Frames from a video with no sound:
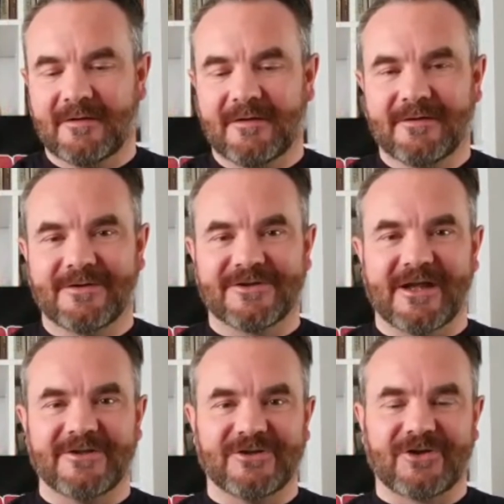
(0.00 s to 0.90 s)
because
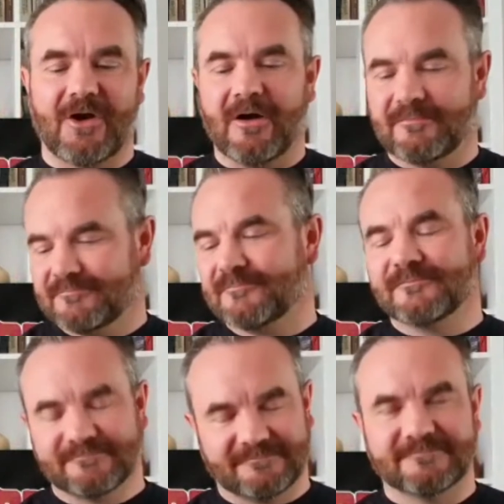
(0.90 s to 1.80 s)
I just got
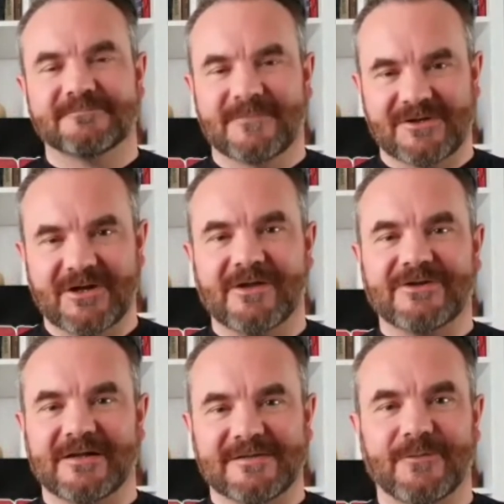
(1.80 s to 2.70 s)
the
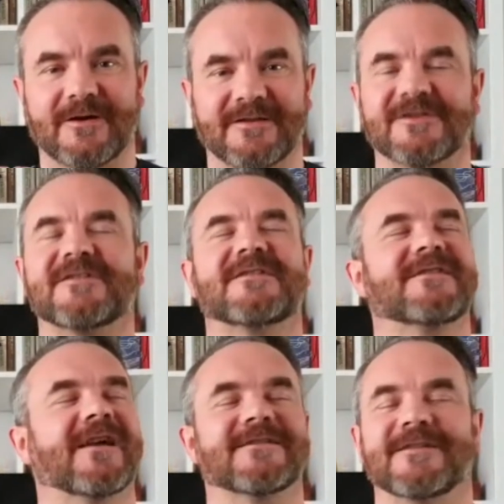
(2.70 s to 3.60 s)
soundtrack to one of the
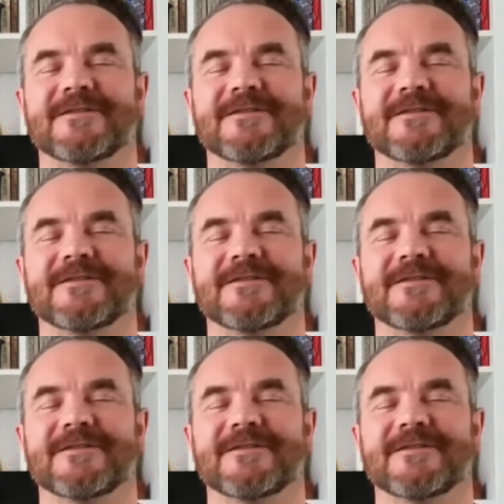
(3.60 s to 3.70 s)
sexiest